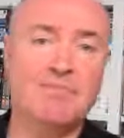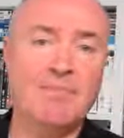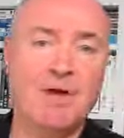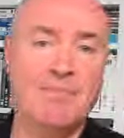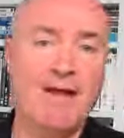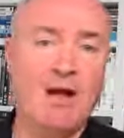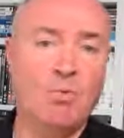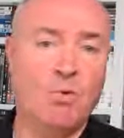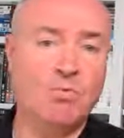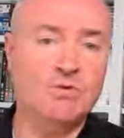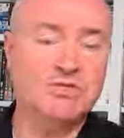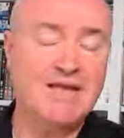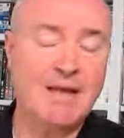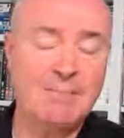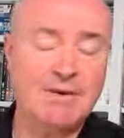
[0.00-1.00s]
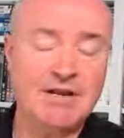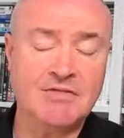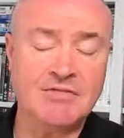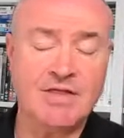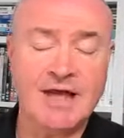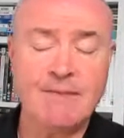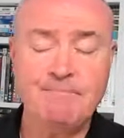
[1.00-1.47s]
about what was happening
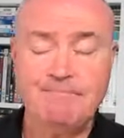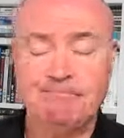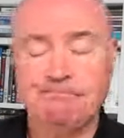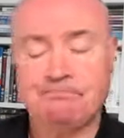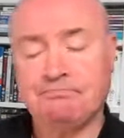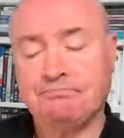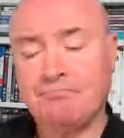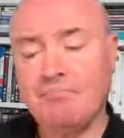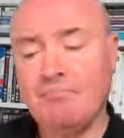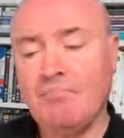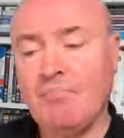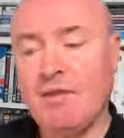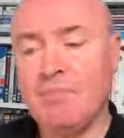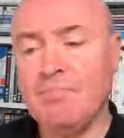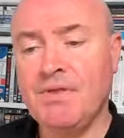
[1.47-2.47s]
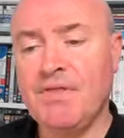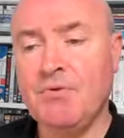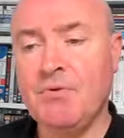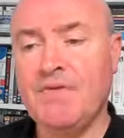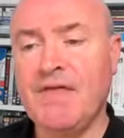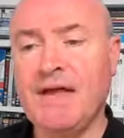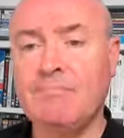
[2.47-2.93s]
there. But they
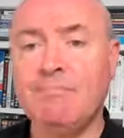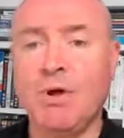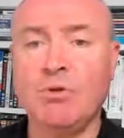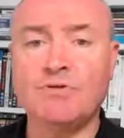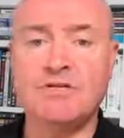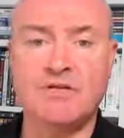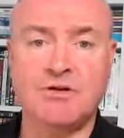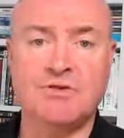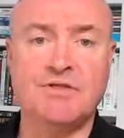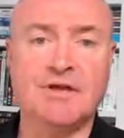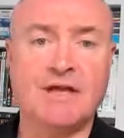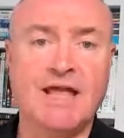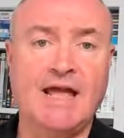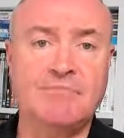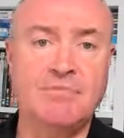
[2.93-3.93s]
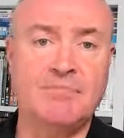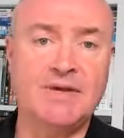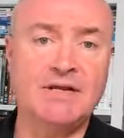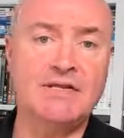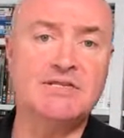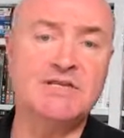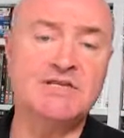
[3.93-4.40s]
were then bolting other
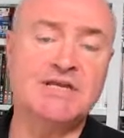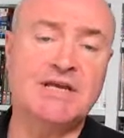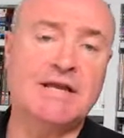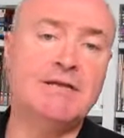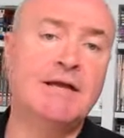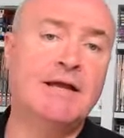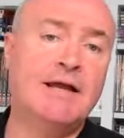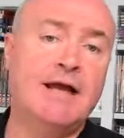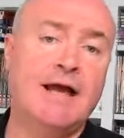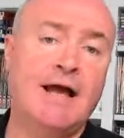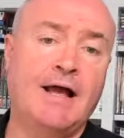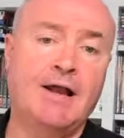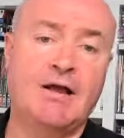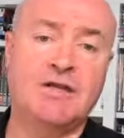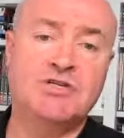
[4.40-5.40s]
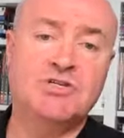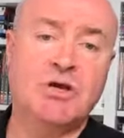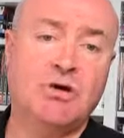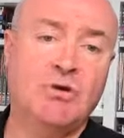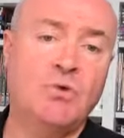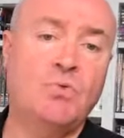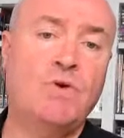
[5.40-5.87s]
capabilities in, like
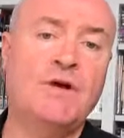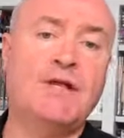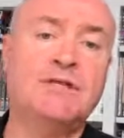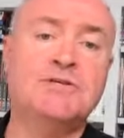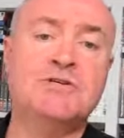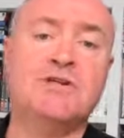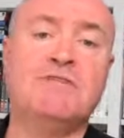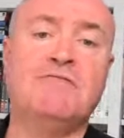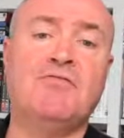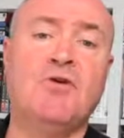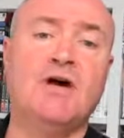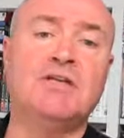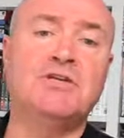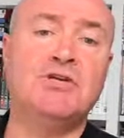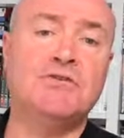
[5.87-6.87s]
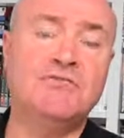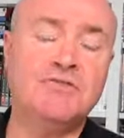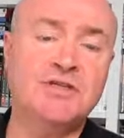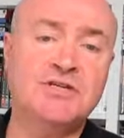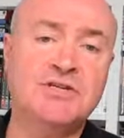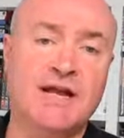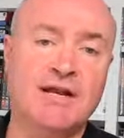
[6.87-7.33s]
SolarWinds and a variety of
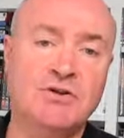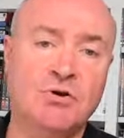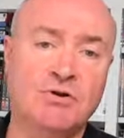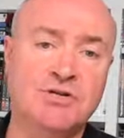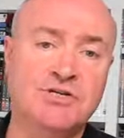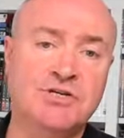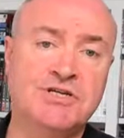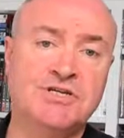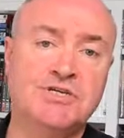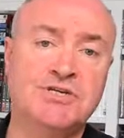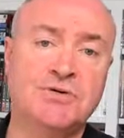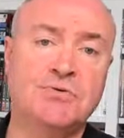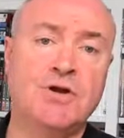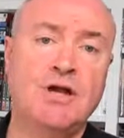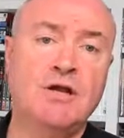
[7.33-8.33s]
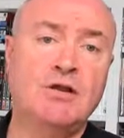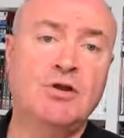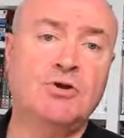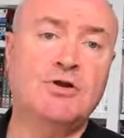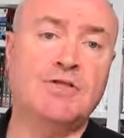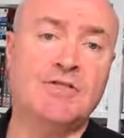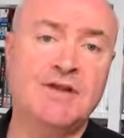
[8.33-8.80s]
other technologies to
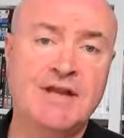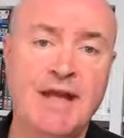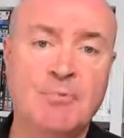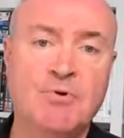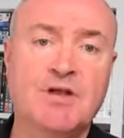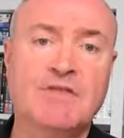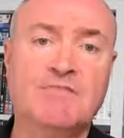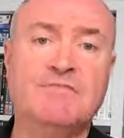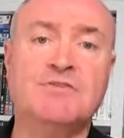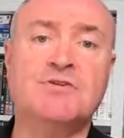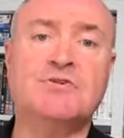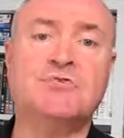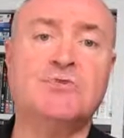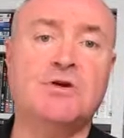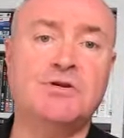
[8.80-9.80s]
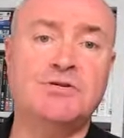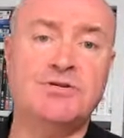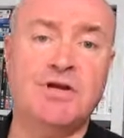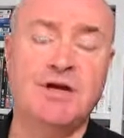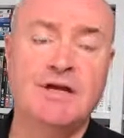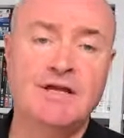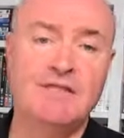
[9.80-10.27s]
look at the network
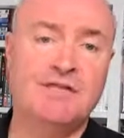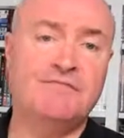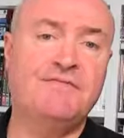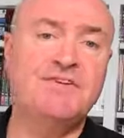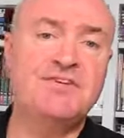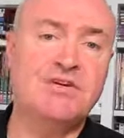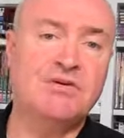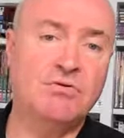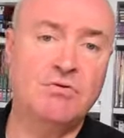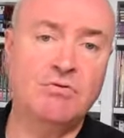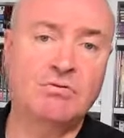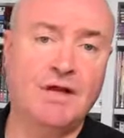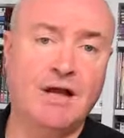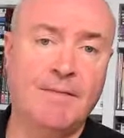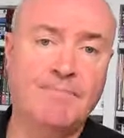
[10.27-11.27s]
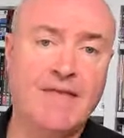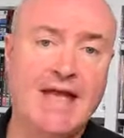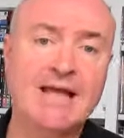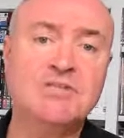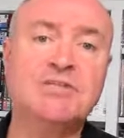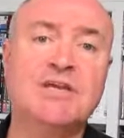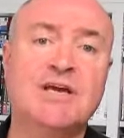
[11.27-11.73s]
infrastructure, the physical
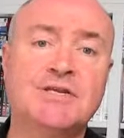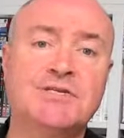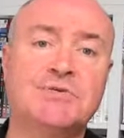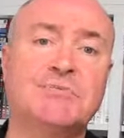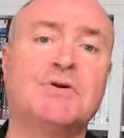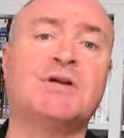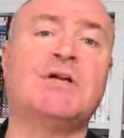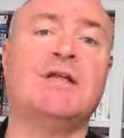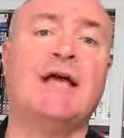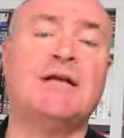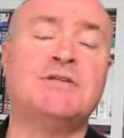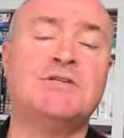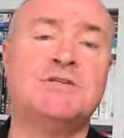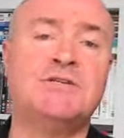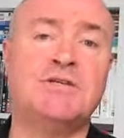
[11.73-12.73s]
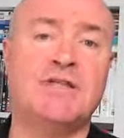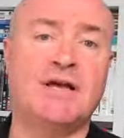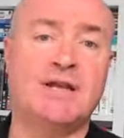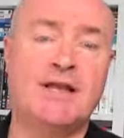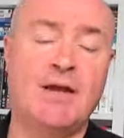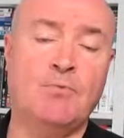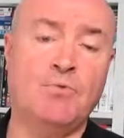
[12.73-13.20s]
assets that were connected to that
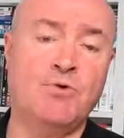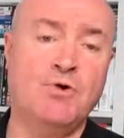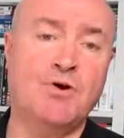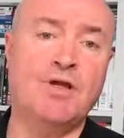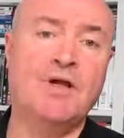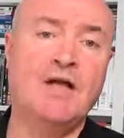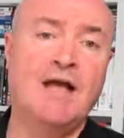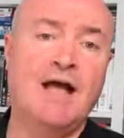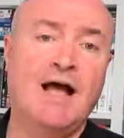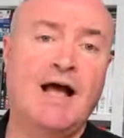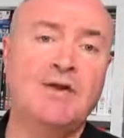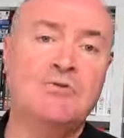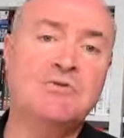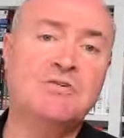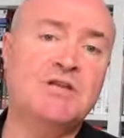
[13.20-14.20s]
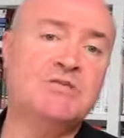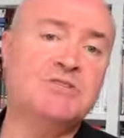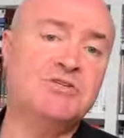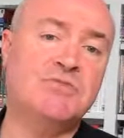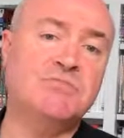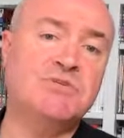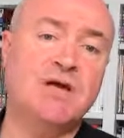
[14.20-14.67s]
network, and using
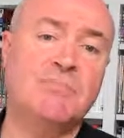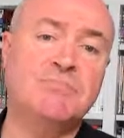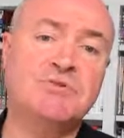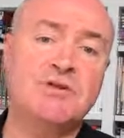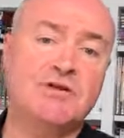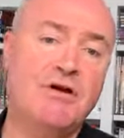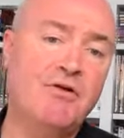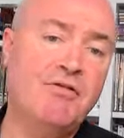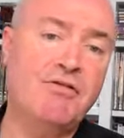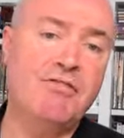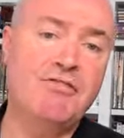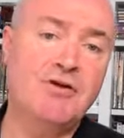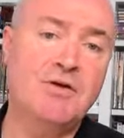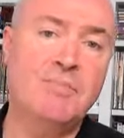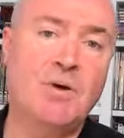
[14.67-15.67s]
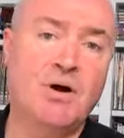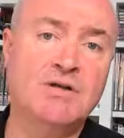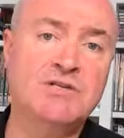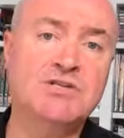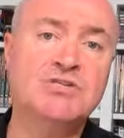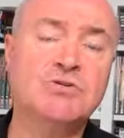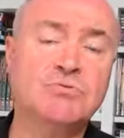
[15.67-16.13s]
sometimes other
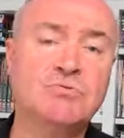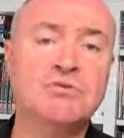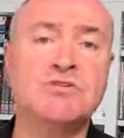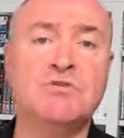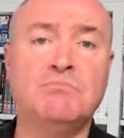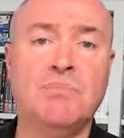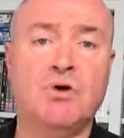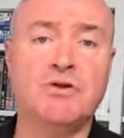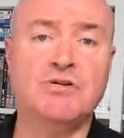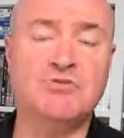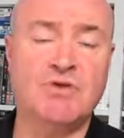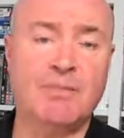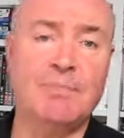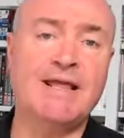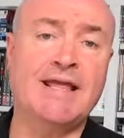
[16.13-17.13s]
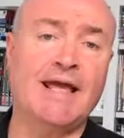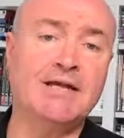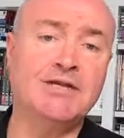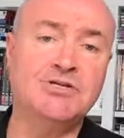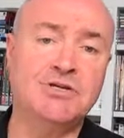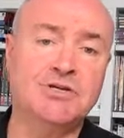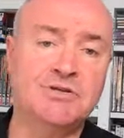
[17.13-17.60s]
third-party tools to monitor
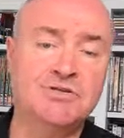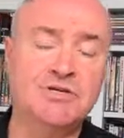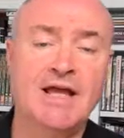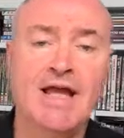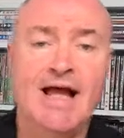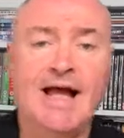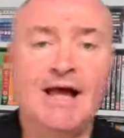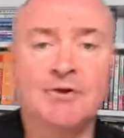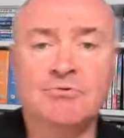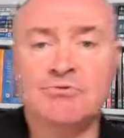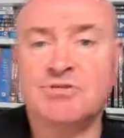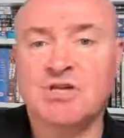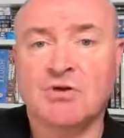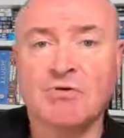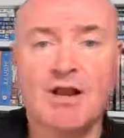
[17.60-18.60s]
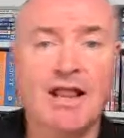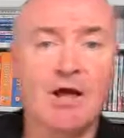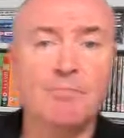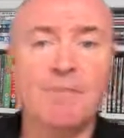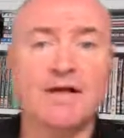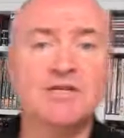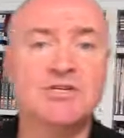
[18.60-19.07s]
applications and also
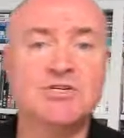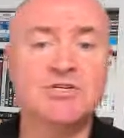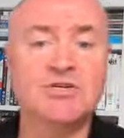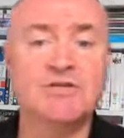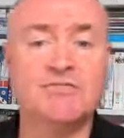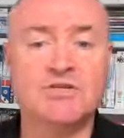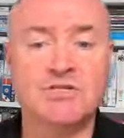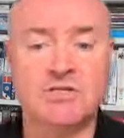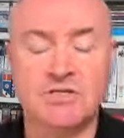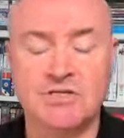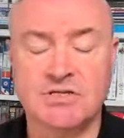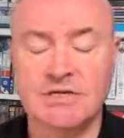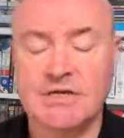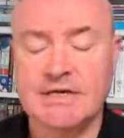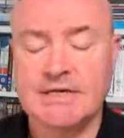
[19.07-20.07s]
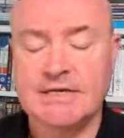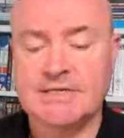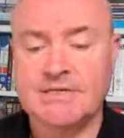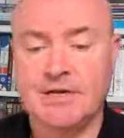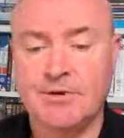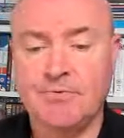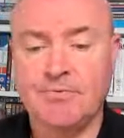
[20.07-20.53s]
cloud-based services.
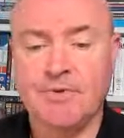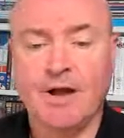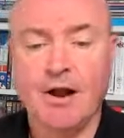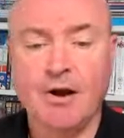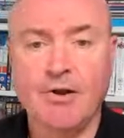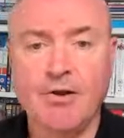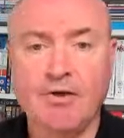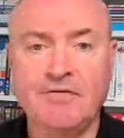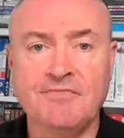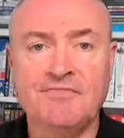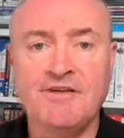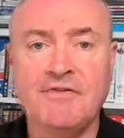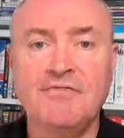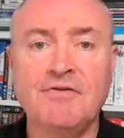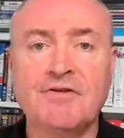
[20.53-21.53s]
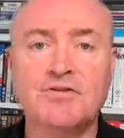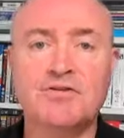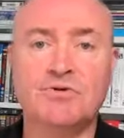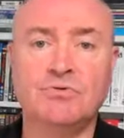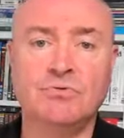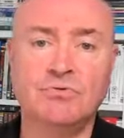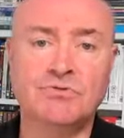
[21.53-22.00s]
So a lot of different
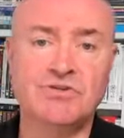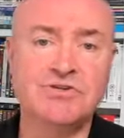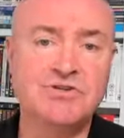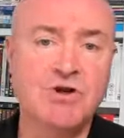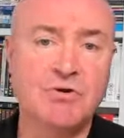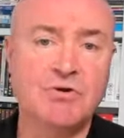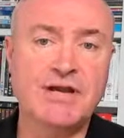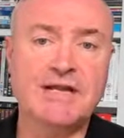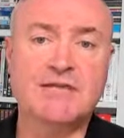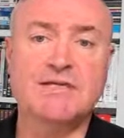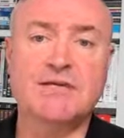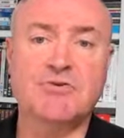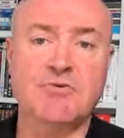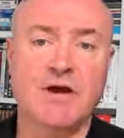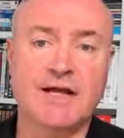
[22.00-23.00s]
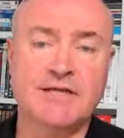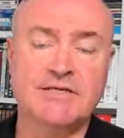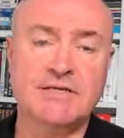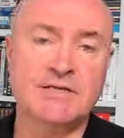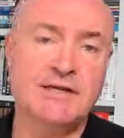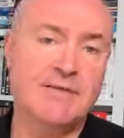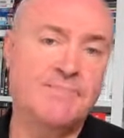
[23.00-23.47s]
tools,
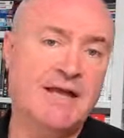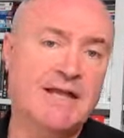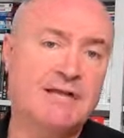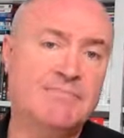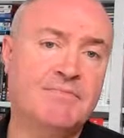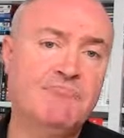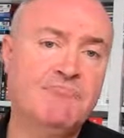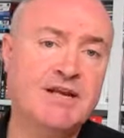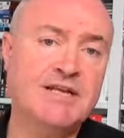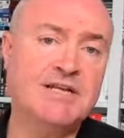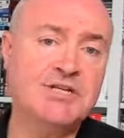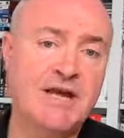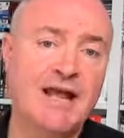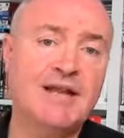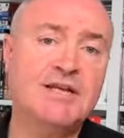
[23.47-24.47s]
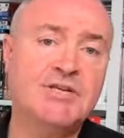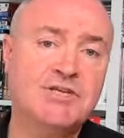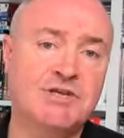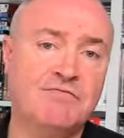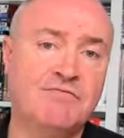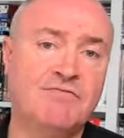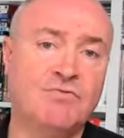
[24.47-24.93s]
non-integrated, and it made it really
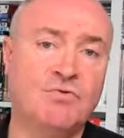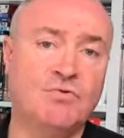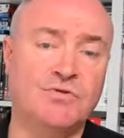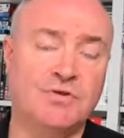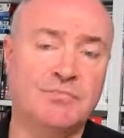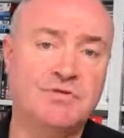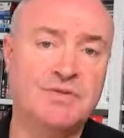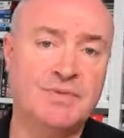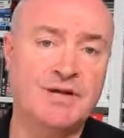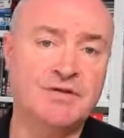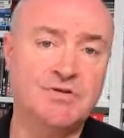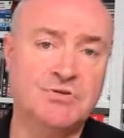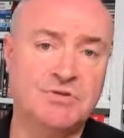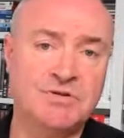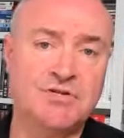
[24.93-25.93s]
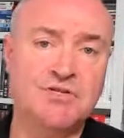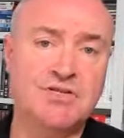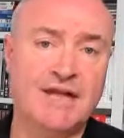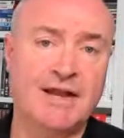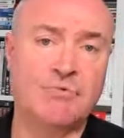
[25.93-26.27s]
challenging for them to be able to understand